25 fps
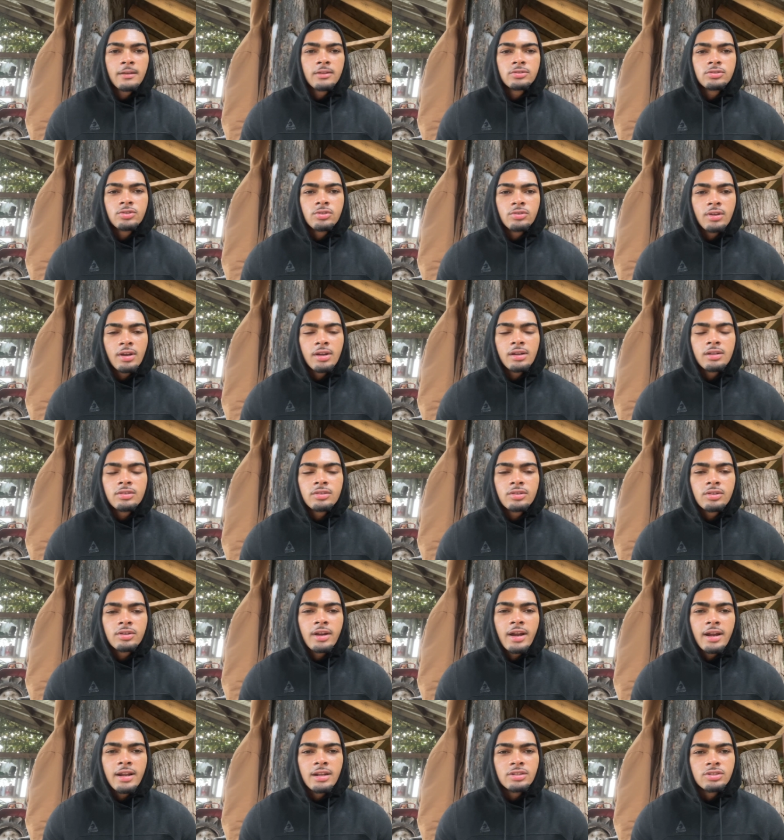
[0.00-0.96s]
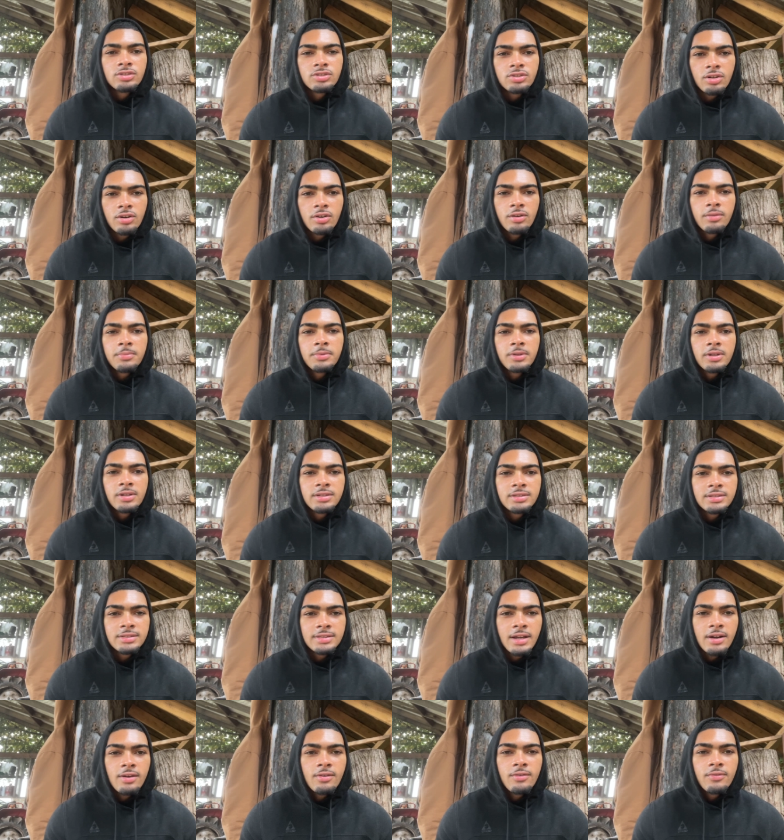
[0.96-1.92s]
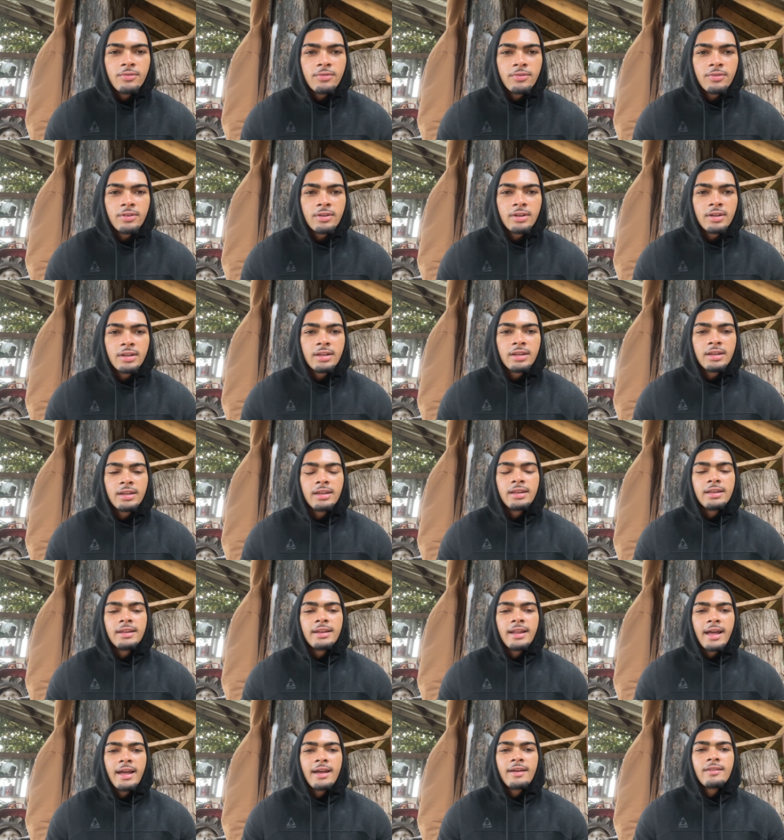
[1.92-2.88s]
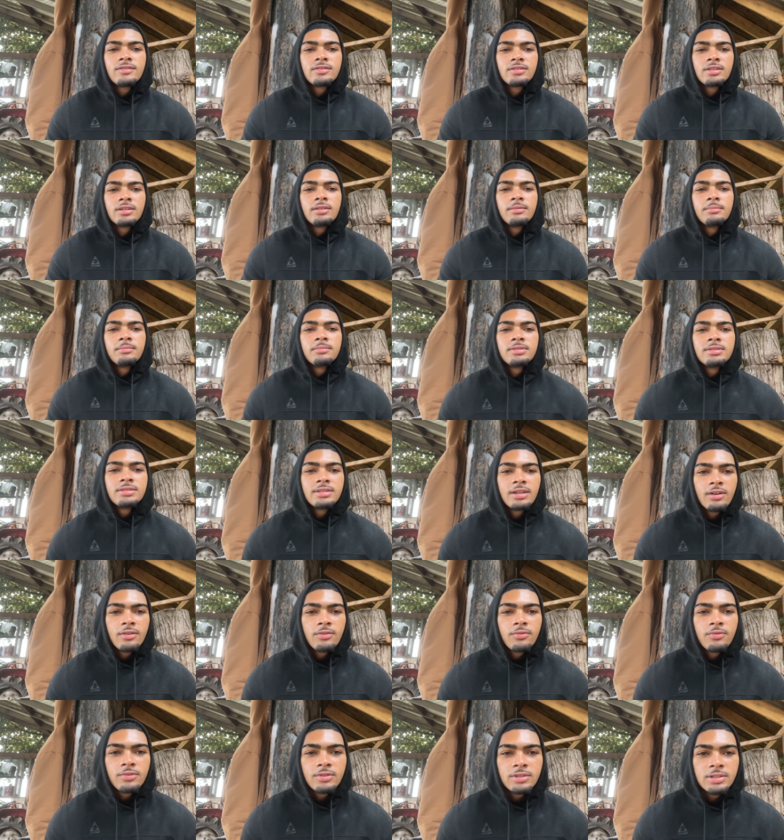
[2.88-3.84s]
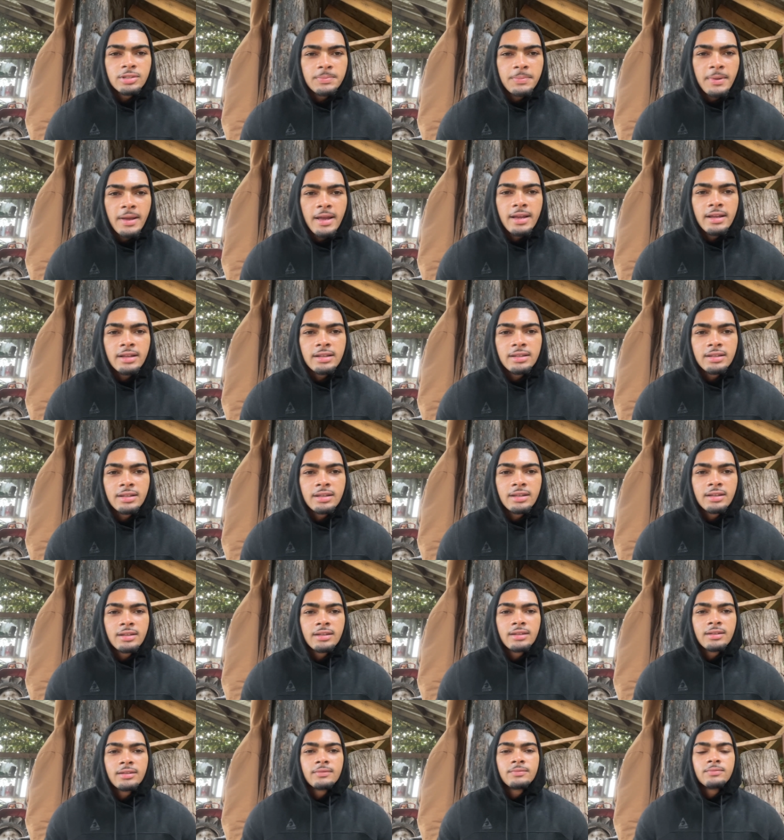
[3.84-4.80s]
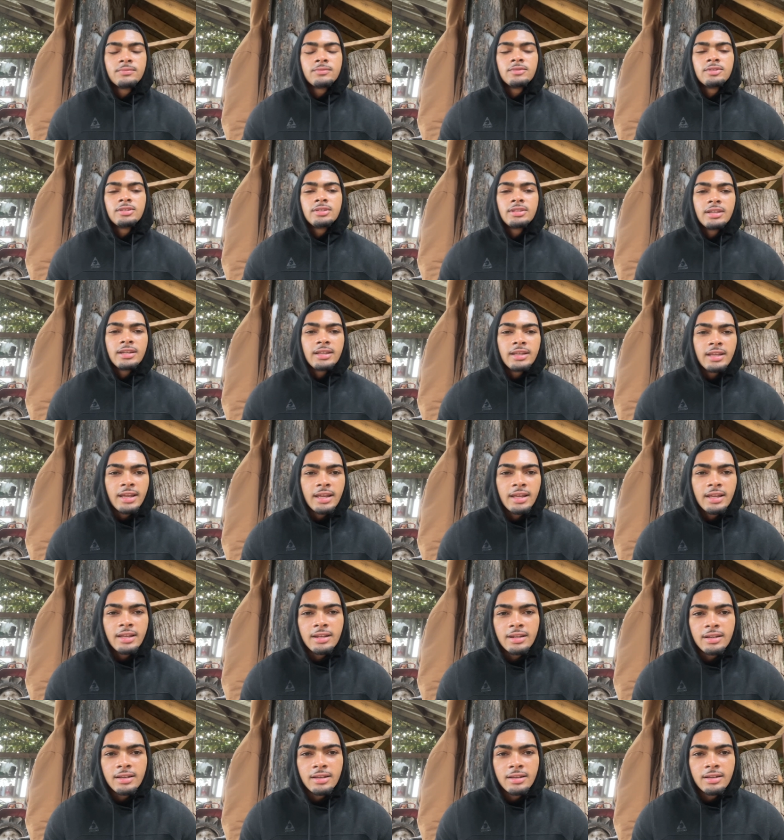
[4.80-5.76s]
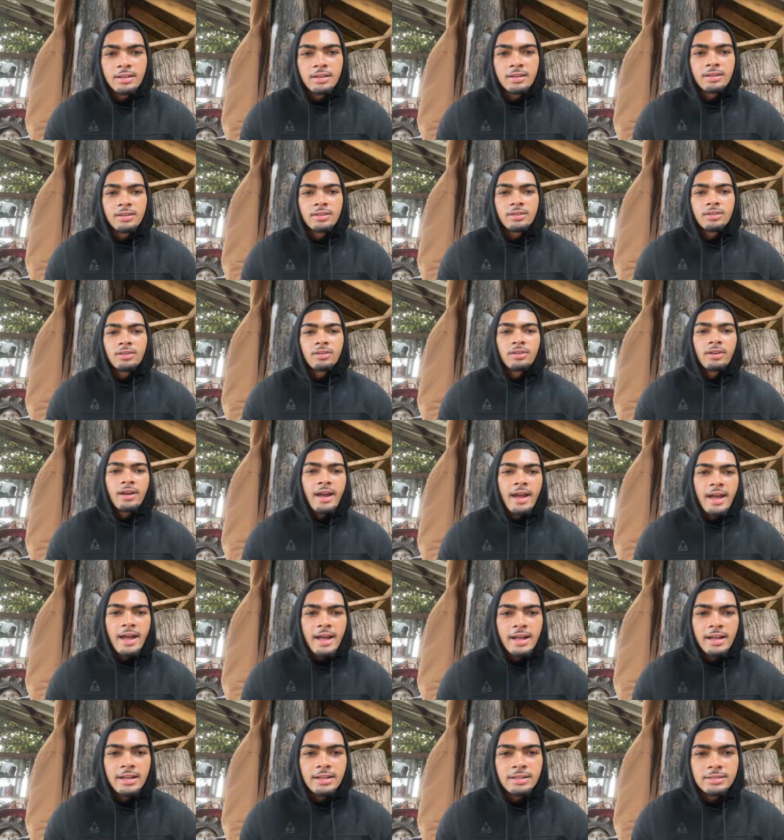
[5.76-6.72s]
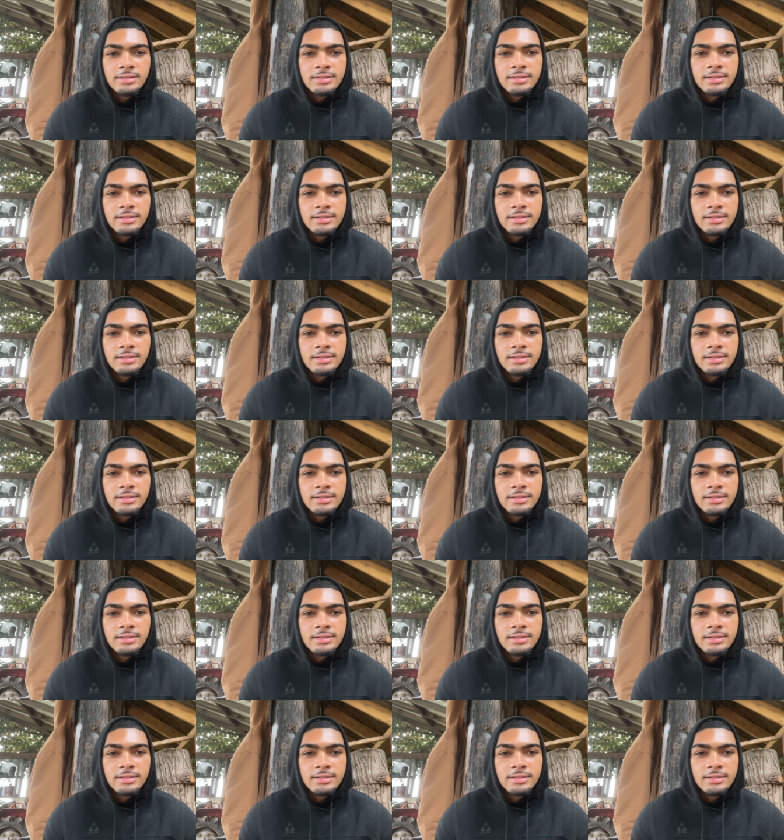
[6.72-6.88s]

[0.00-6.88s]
So you got to learn how to show up yourself and have some self-respect to get your ass